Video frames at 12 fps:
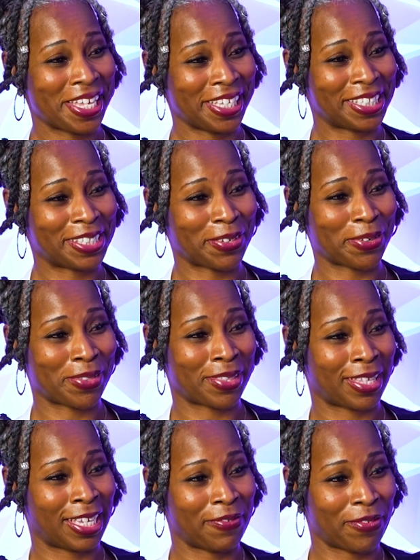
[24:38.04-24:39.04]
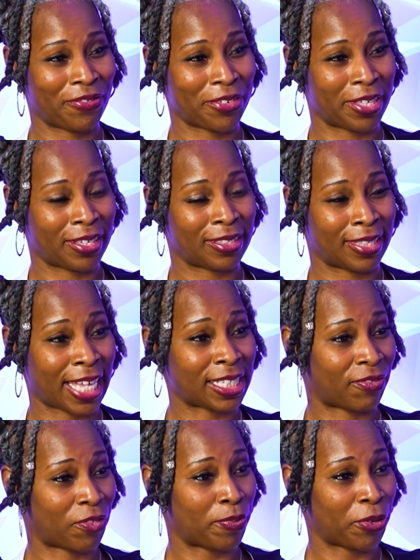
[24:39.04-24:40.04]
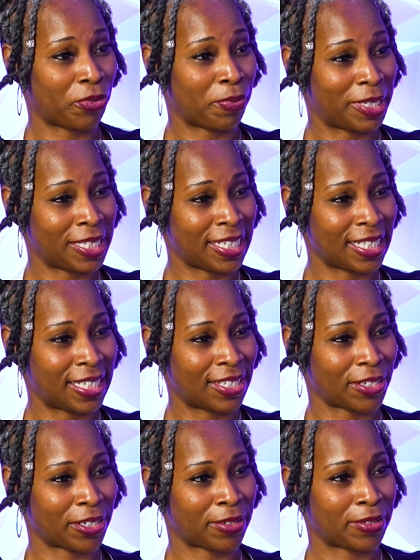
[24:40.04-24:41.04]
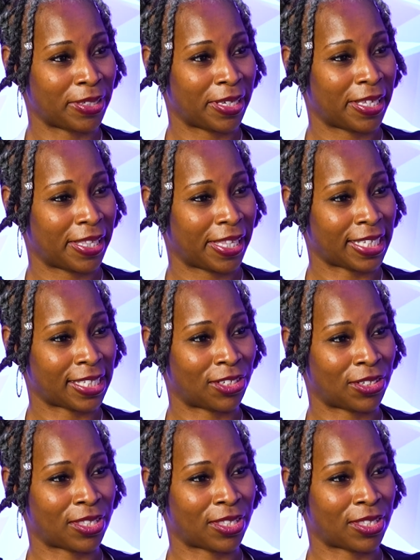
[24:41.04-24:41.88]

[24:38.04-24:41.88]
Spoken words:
And so even for that's for both businesses, or that's just